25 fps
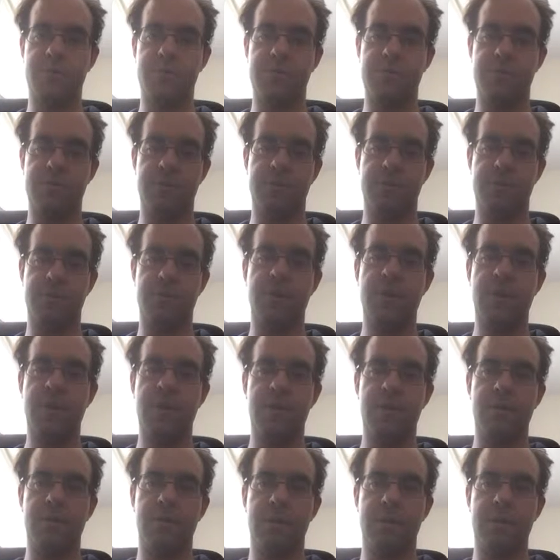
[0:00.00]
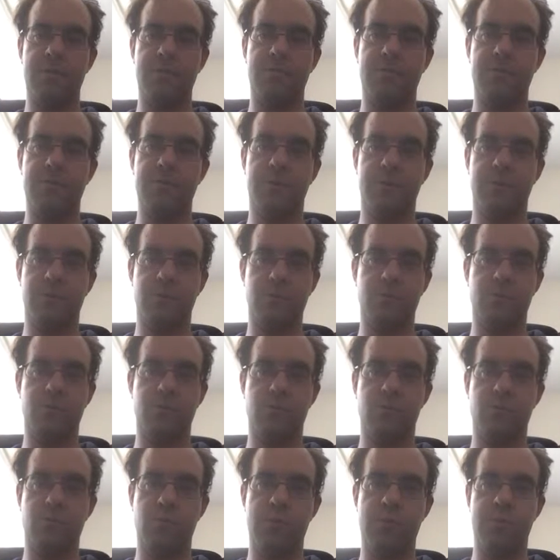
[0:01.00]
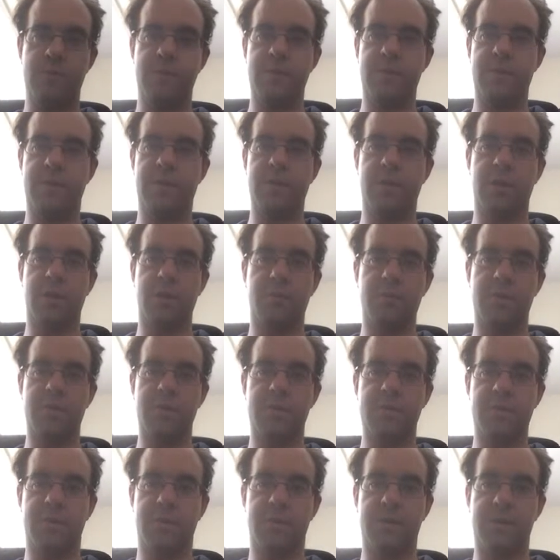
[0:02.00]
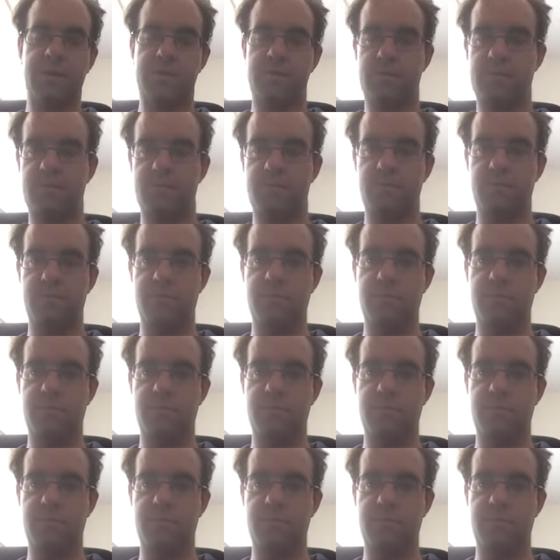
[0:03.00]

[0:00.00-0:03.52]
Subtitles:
So I don't really comment on